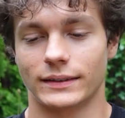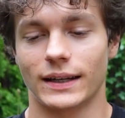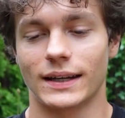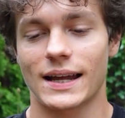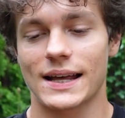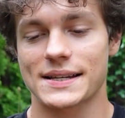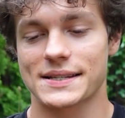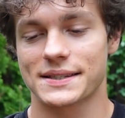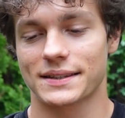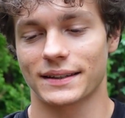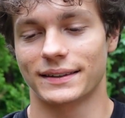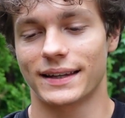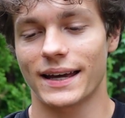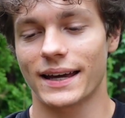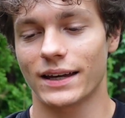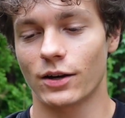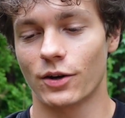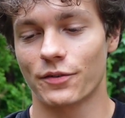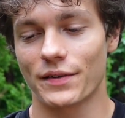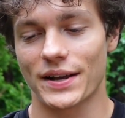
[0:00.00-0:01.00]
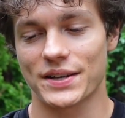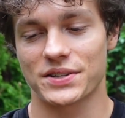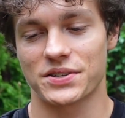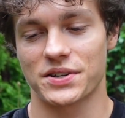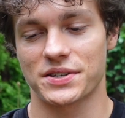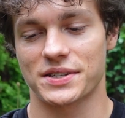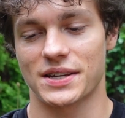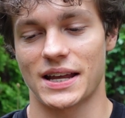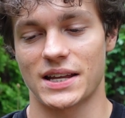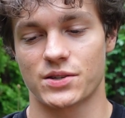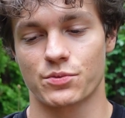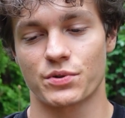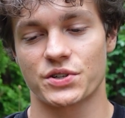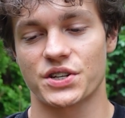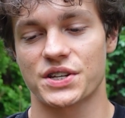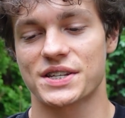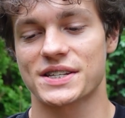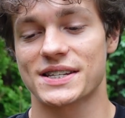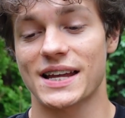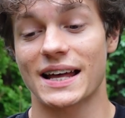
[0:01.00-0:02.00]
The last day of exercise, which
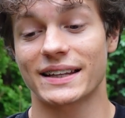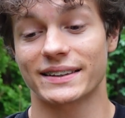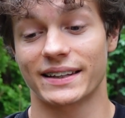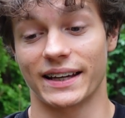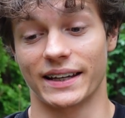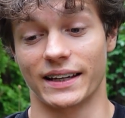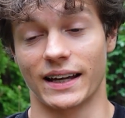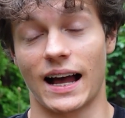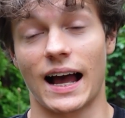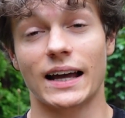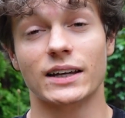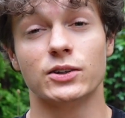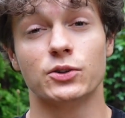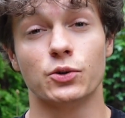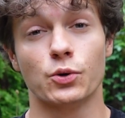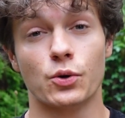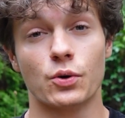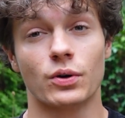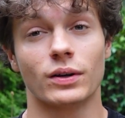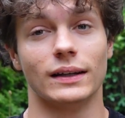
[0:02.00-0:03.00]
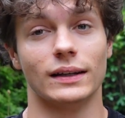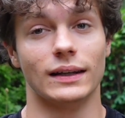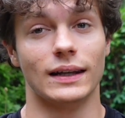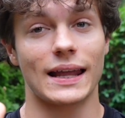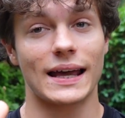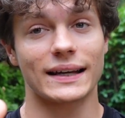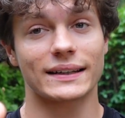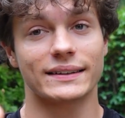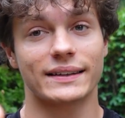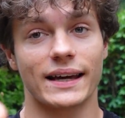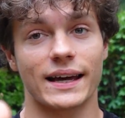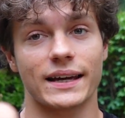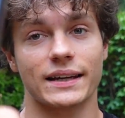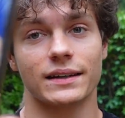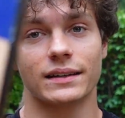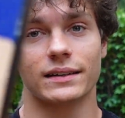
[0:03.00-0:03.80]
is Sunday, I do leg day,